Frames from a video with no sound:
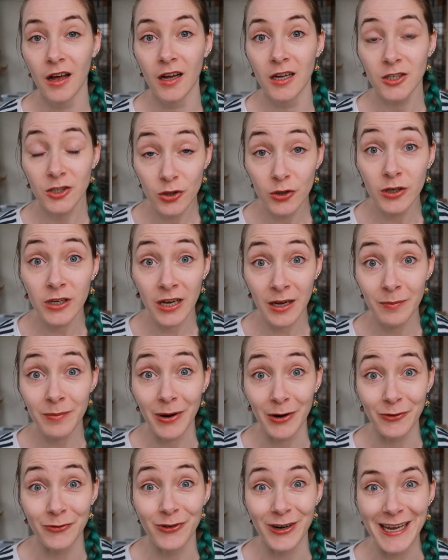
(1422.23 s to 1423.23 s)
talking
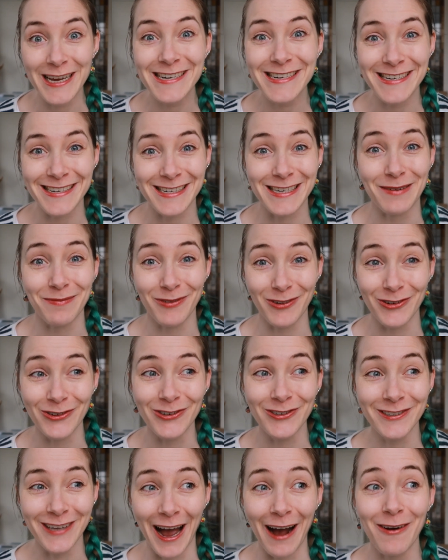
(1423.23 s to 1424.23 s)
about relationship
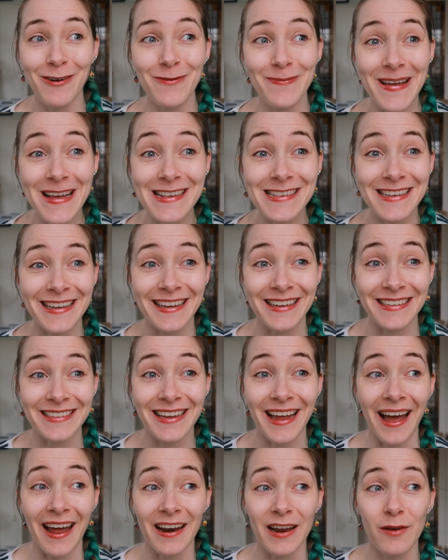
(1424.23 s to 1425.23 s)
goals, how amazing is
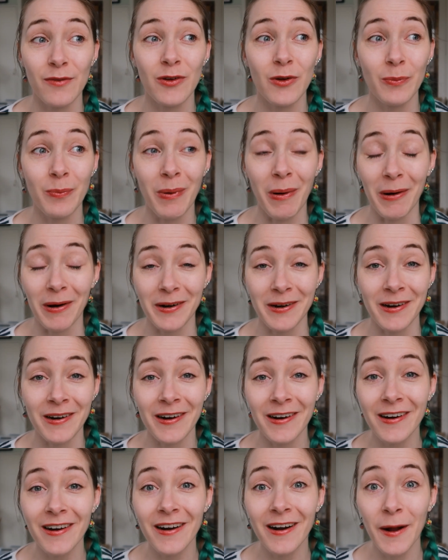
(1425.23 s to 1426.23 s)
that if your
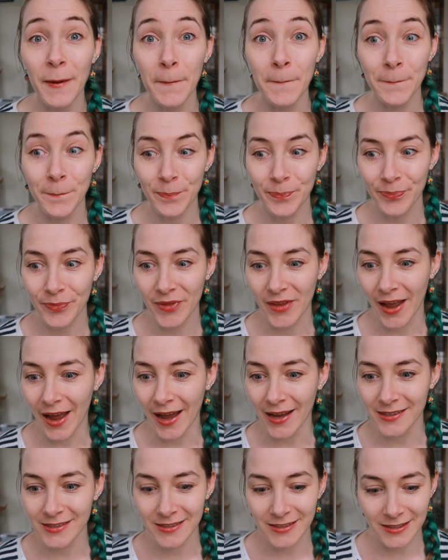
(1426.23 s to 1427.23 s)
partner
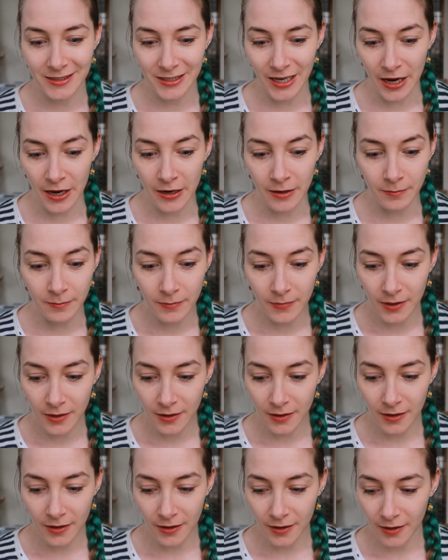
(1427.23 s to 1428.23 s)
has the same
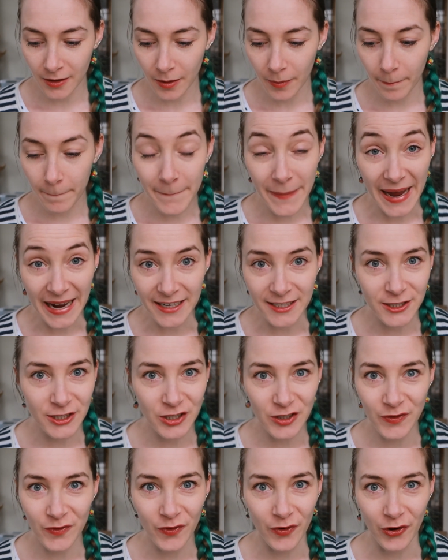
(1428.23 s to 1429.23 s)

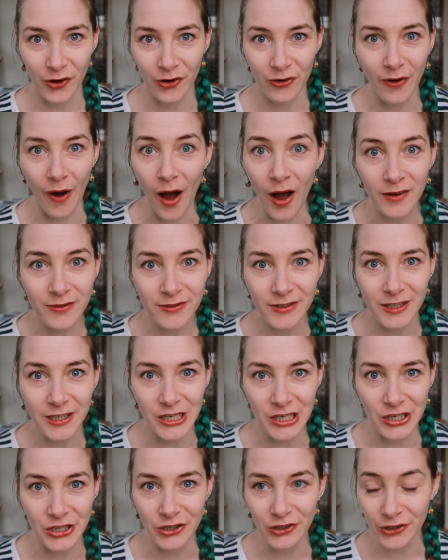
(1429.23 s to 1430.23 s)
passion for crafts
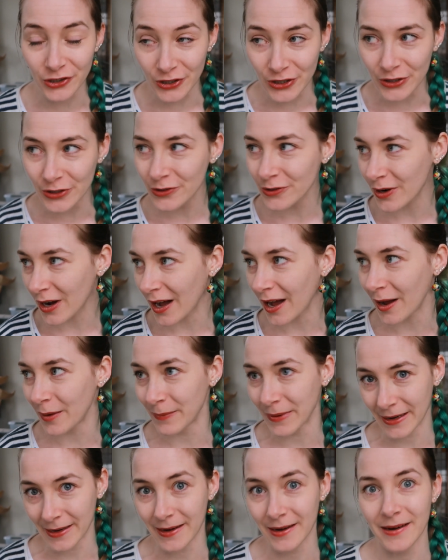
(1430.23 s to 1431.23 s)
as you do? I
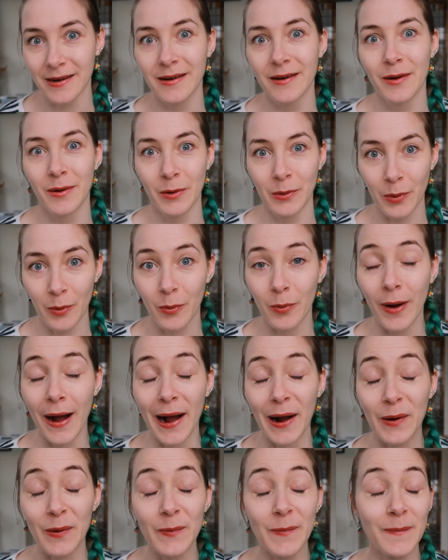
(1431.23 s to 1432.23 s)
mean,
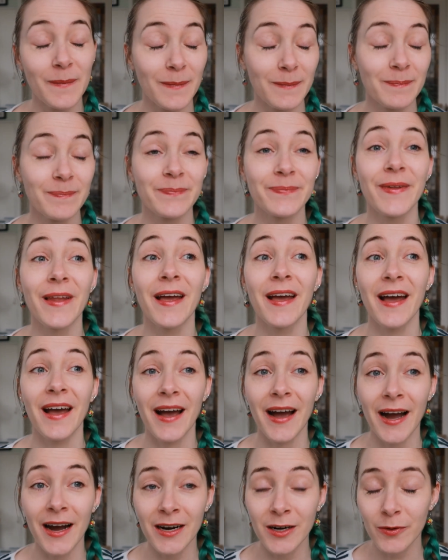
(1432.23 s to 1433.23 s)
wow.
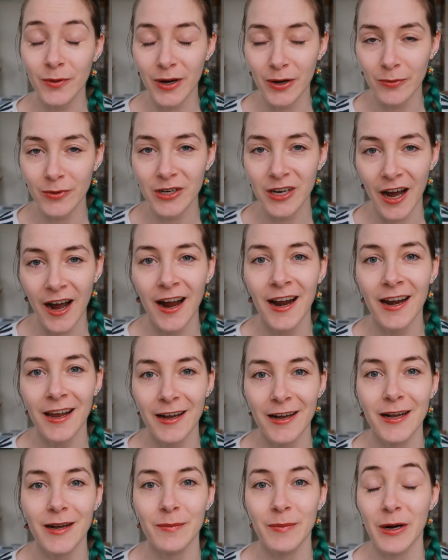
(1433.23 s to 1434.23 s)
Anyway, what I
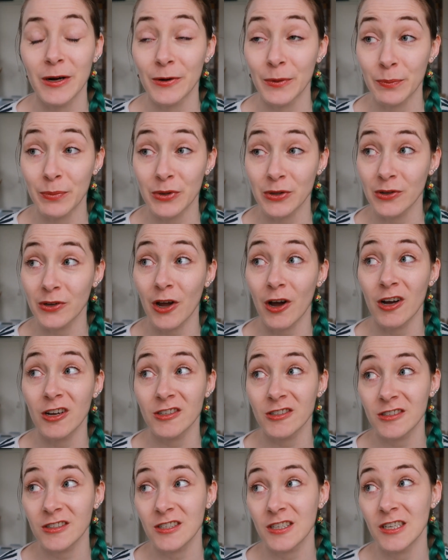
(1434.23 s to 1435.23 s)
like about the
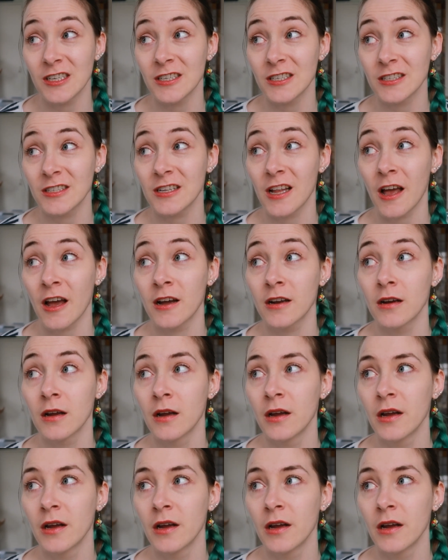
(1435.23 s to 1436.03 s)
podcast is that